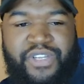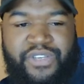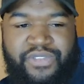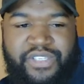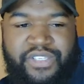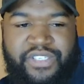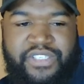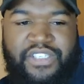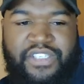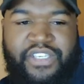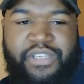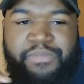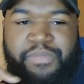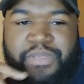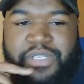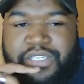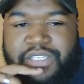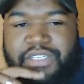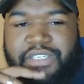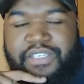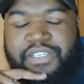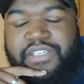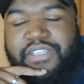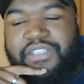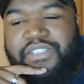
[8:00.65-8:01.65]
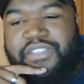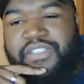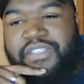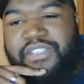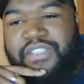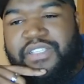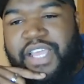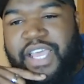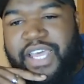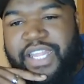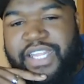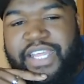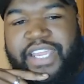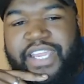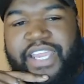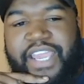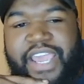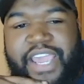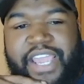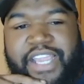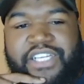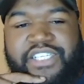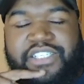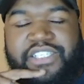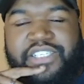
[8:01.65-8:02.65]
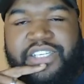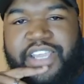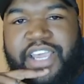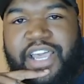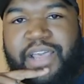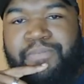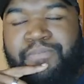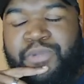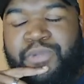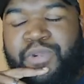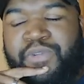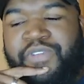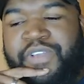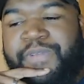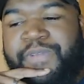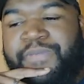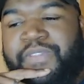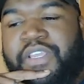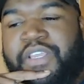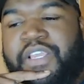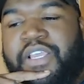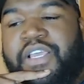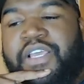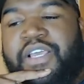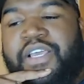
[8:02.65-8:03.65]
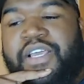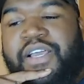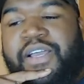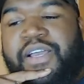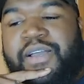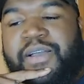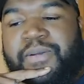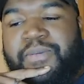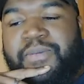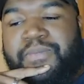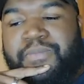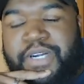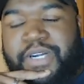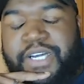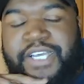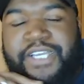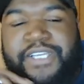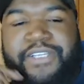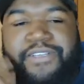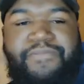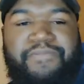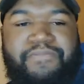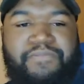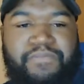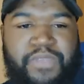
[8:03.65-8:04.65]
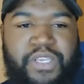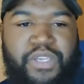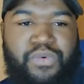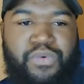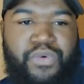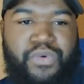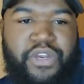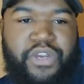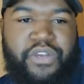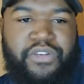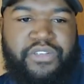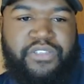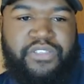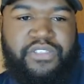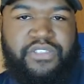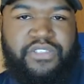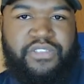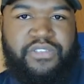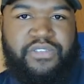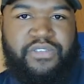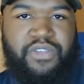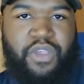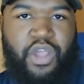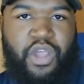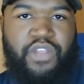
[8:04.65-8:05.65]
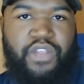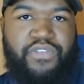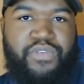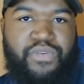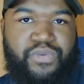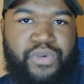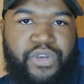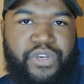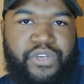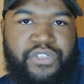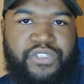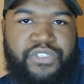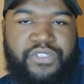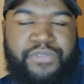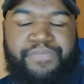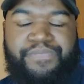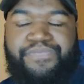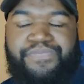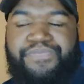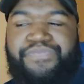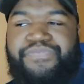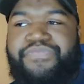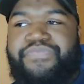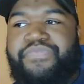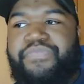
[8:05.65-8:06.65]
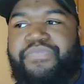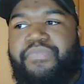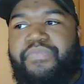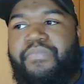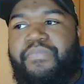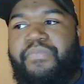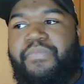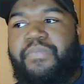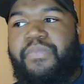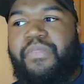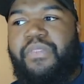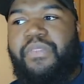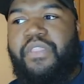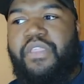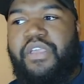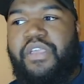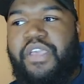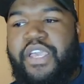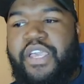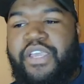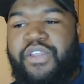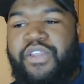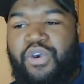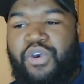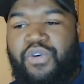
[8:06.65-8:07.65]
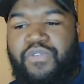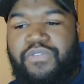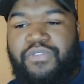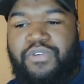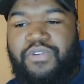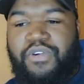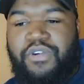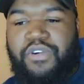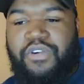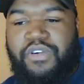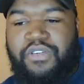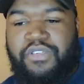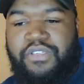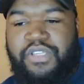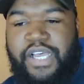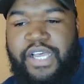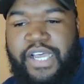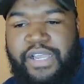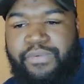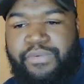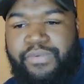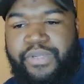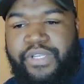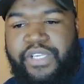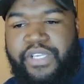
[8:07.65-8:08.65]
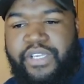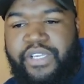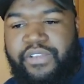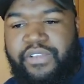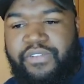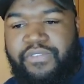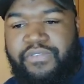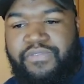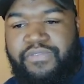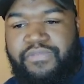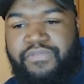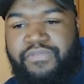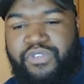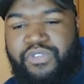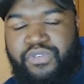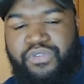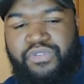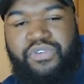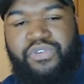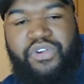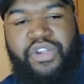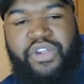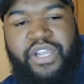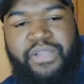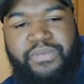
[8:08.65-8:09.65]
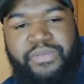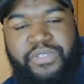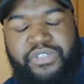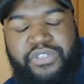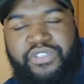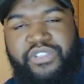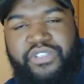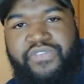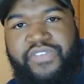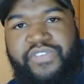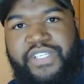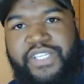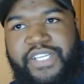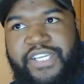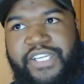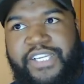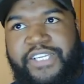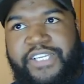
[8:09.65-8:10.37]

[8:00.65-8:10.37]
seeing the LA action cop movie, but it works. All of it works. And overall, I would give True Crime Streets of LA a